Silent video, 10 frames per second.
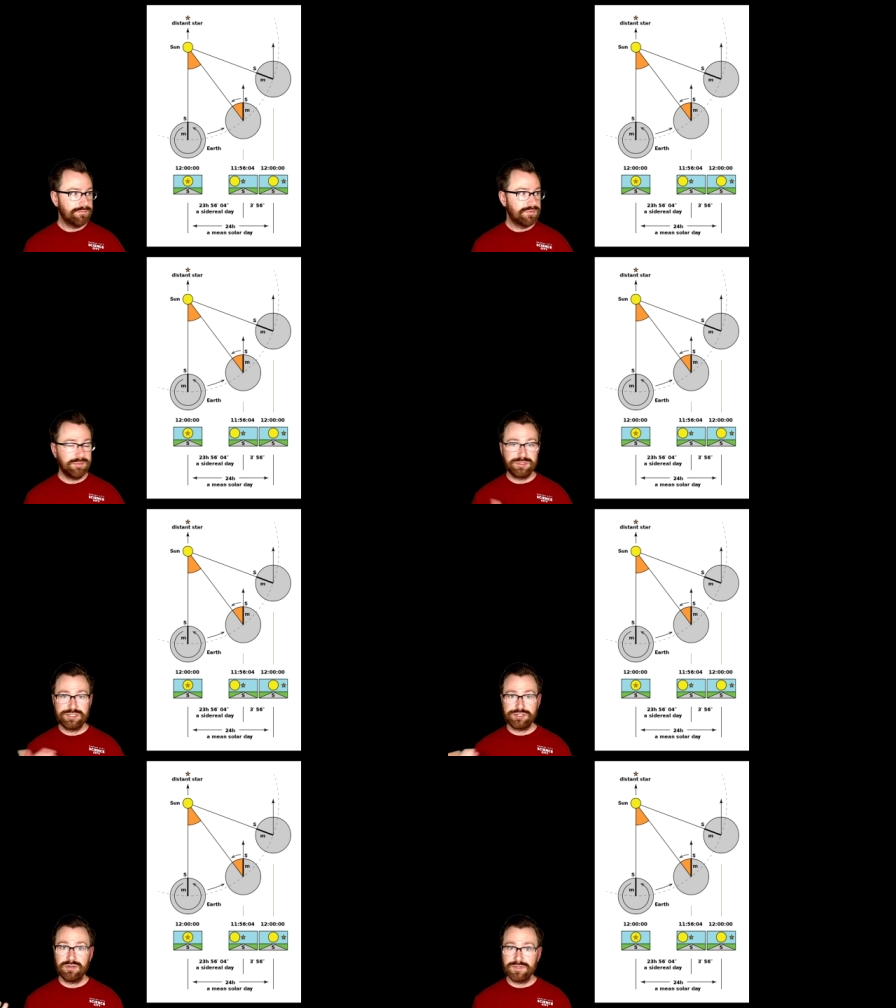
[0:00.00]
the
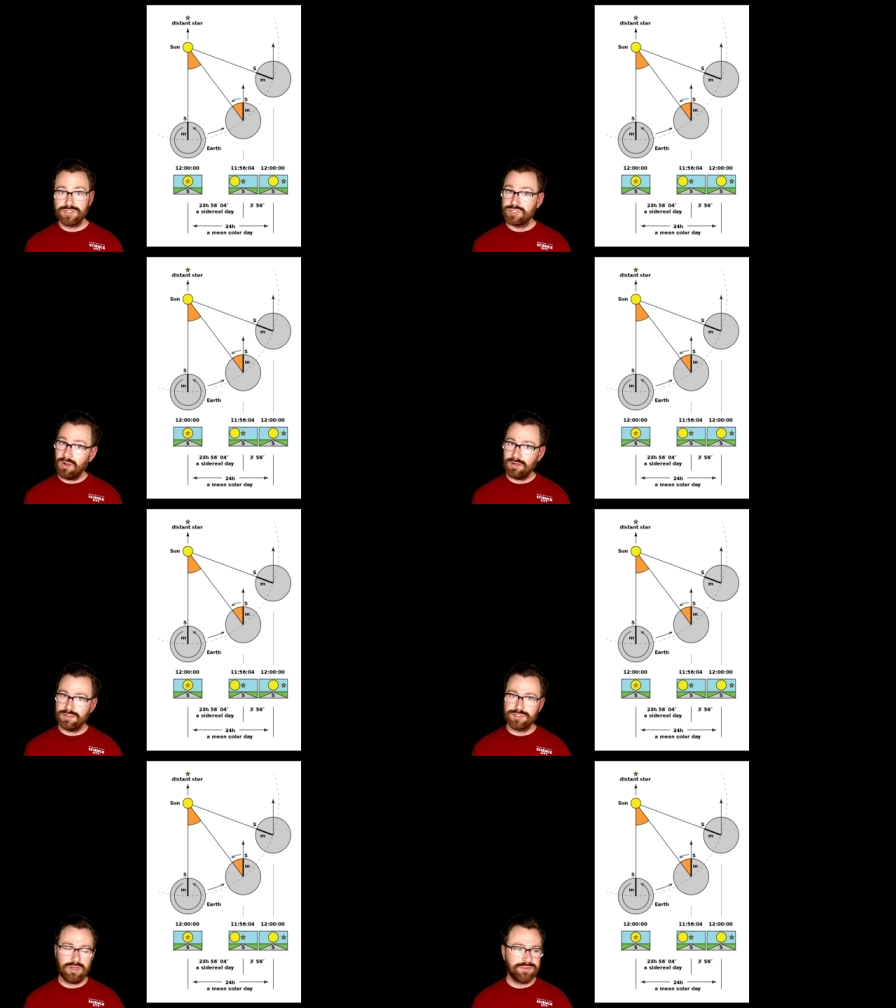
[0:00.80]
position of the
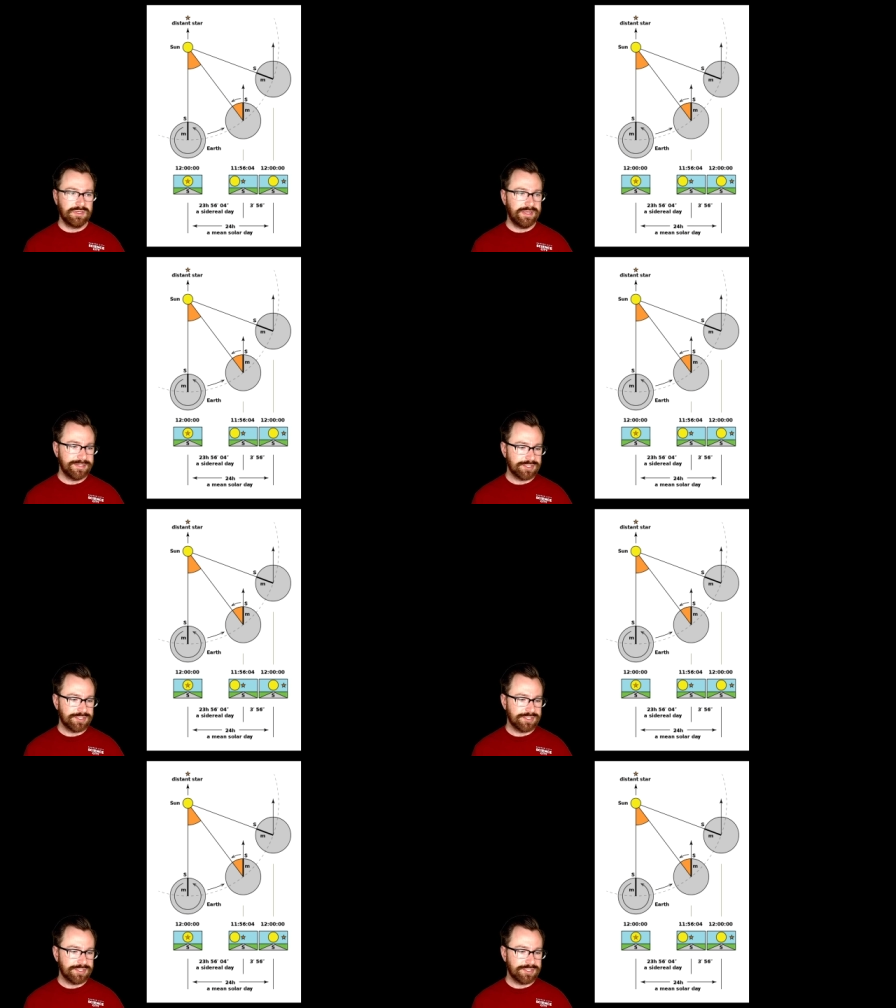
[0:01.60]
stars throughout the day.